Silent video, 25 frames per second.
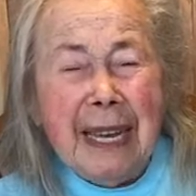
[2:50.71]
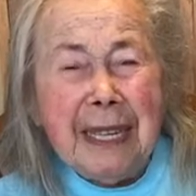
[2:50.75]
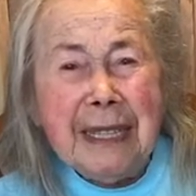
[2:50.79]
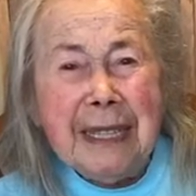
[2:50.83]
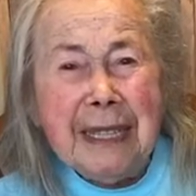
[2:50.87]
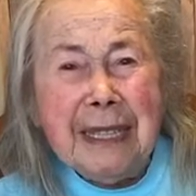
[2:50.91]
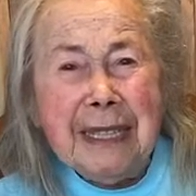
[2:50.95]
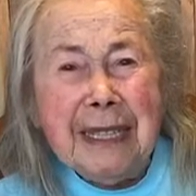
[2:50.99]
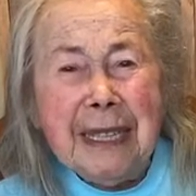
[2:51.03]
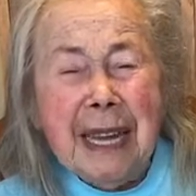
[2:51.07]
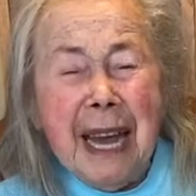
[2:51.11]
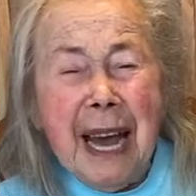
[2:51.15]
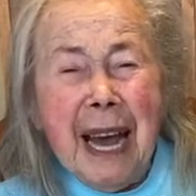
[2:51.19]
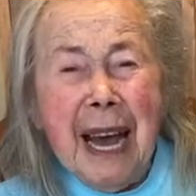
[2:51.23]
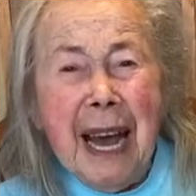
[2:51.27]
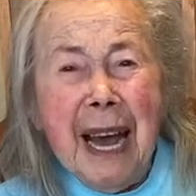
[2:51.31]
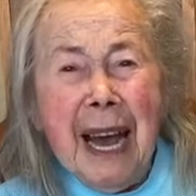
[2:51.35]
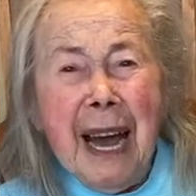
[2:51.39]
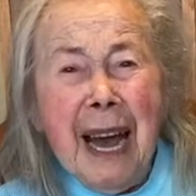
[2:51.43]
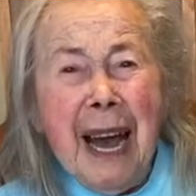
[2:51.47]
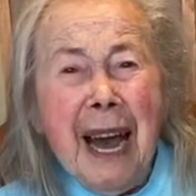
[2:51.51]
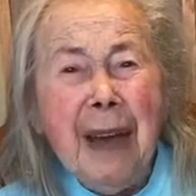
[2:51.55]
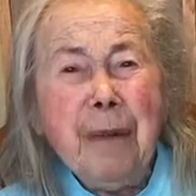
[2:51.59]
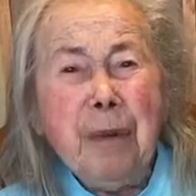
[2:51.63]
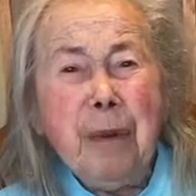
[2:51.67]
And
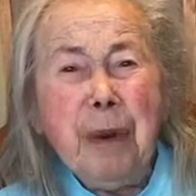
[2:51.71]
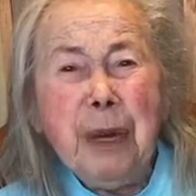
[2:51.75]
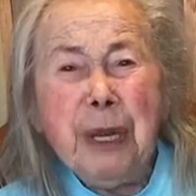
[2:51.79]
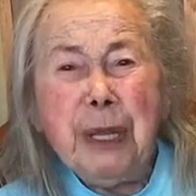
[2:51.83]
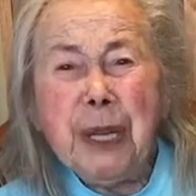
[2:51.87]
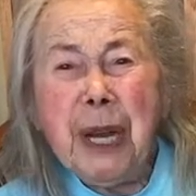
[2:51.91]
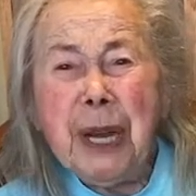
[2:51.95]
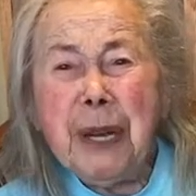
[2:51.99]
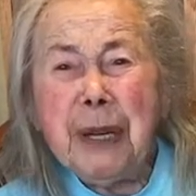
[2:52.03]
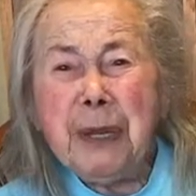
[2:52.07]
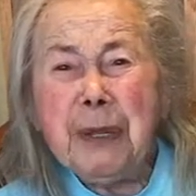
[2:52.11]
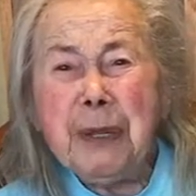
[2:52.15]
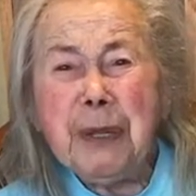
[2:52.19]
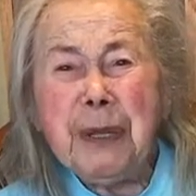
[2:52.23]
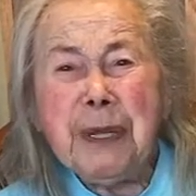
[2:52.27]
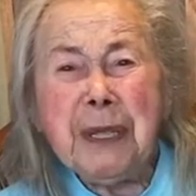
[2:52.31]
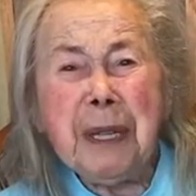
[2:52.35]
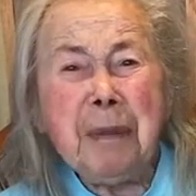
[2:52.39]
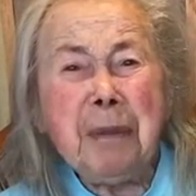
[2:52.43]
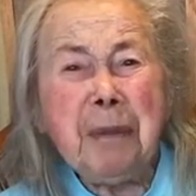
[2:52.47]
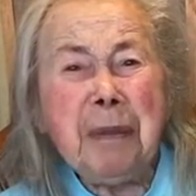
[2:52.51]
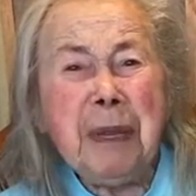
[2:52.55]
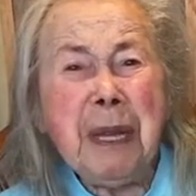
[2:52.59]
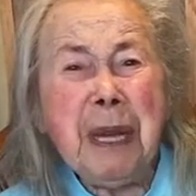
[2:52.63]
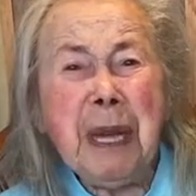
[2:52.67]
I wish I could
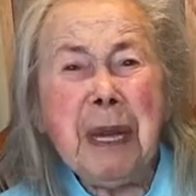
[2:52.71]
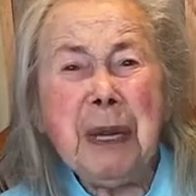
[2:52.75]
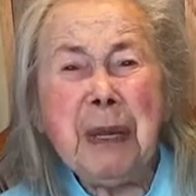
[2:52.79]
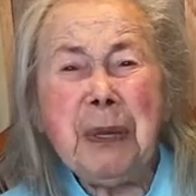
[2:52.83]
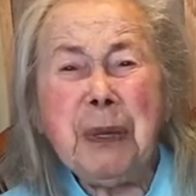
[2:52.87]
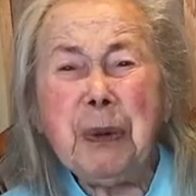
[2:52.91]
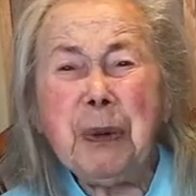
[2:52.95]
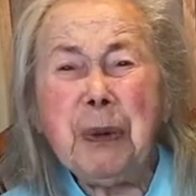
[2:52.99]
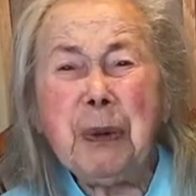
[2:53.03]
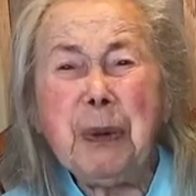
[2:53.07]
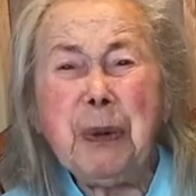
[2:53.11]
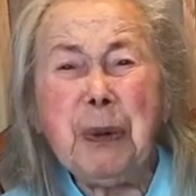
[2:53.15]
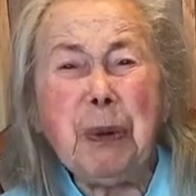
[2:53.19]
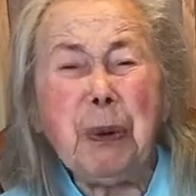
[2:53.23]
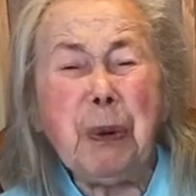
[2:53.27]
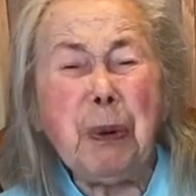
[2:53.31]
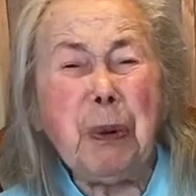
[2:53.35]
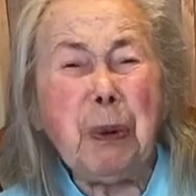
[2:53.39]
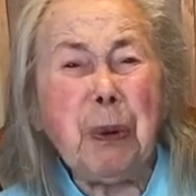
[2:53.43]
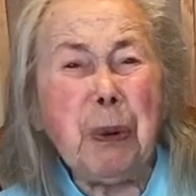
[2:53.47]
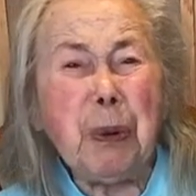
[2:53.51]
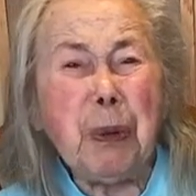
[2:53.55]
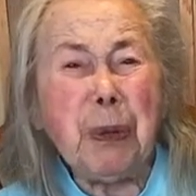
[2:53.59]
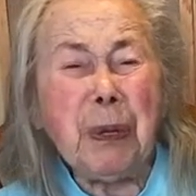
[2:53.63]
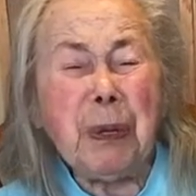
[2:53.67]
someday know
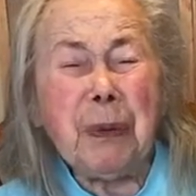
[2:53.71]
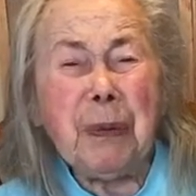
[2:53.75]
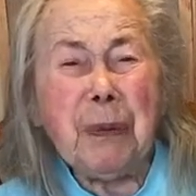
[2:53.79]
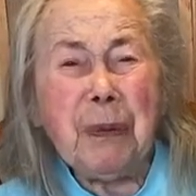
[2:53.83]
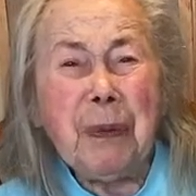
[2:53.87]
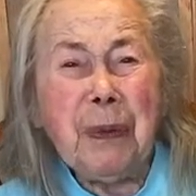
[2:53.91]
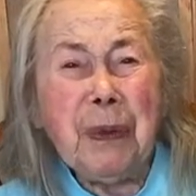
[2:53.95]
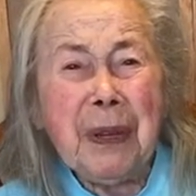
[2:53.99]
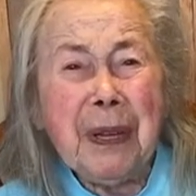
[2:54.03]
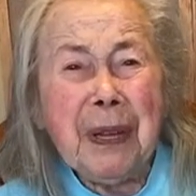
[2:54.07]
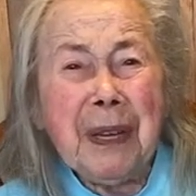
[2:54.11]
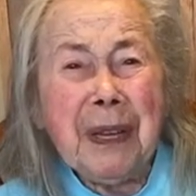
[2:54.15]
you all.